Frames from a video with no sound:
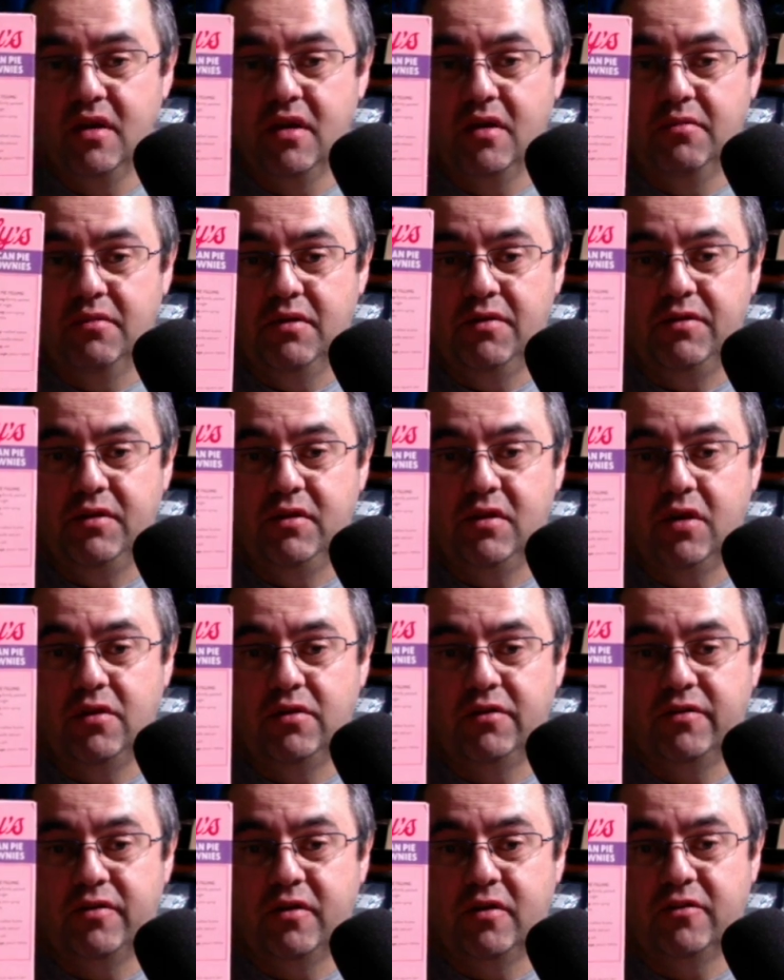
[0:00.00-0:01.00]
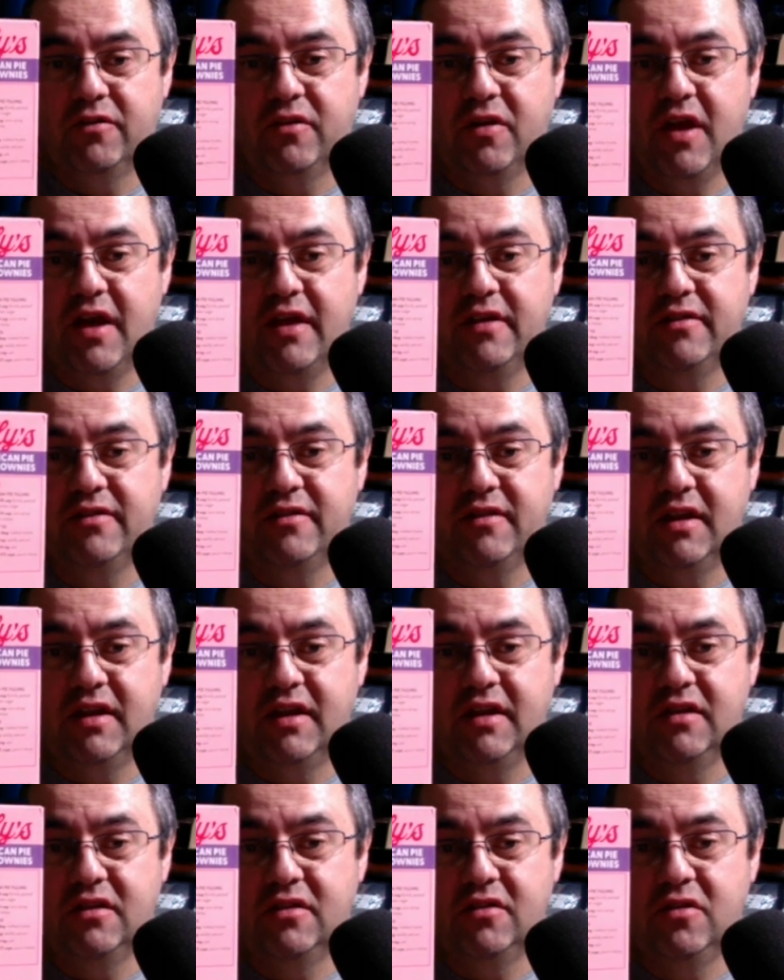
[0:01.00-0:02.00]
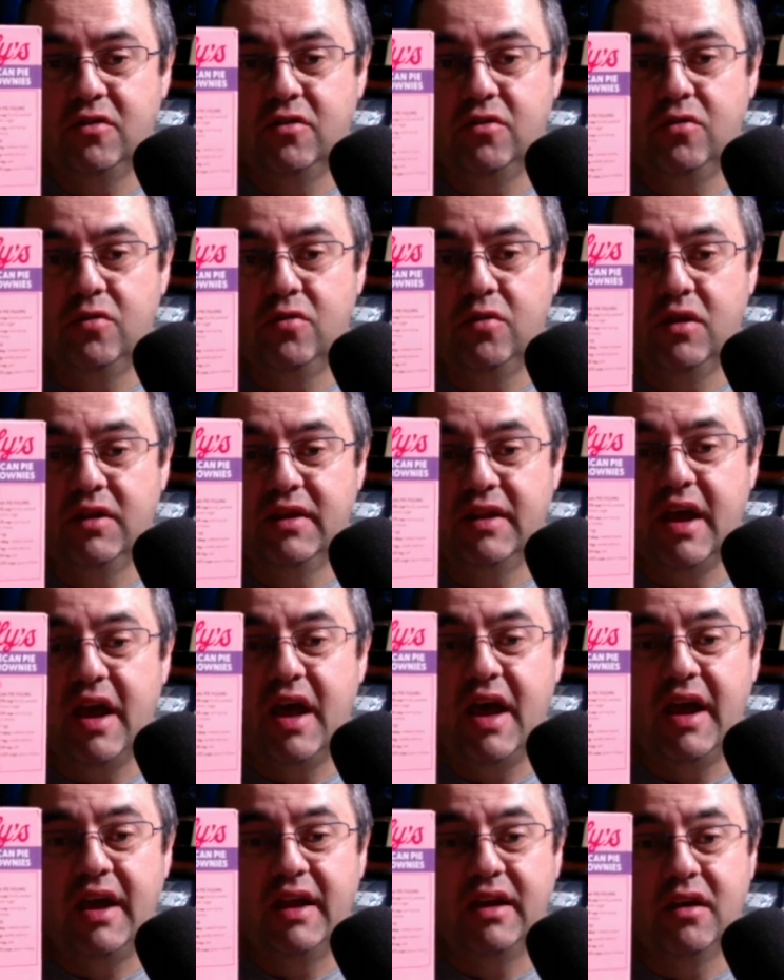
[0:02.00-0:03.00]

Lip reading: But if you notice, they're sliced into 9